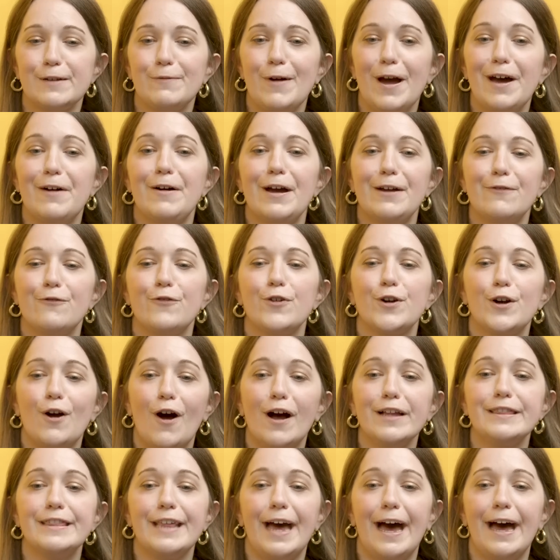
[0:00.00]
was like, wow, I
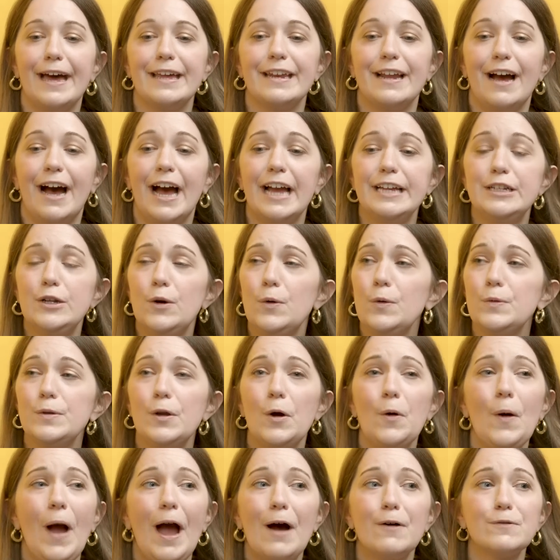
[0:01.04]
forgot that. I don't
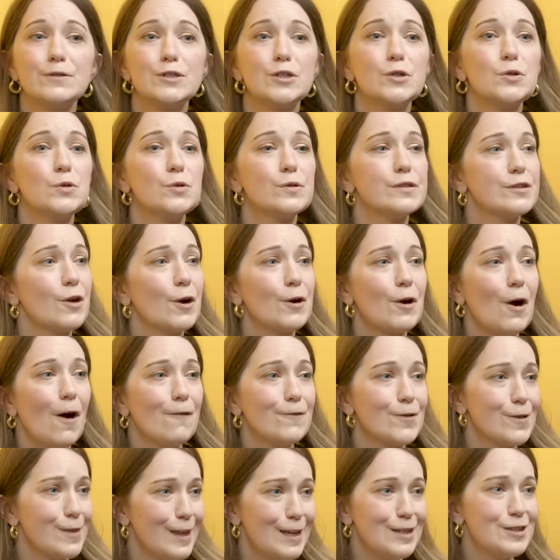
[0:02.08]
know how to start
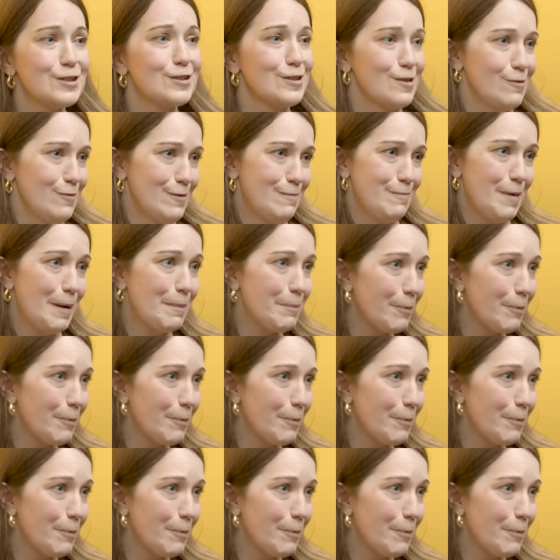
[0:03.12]
conversations with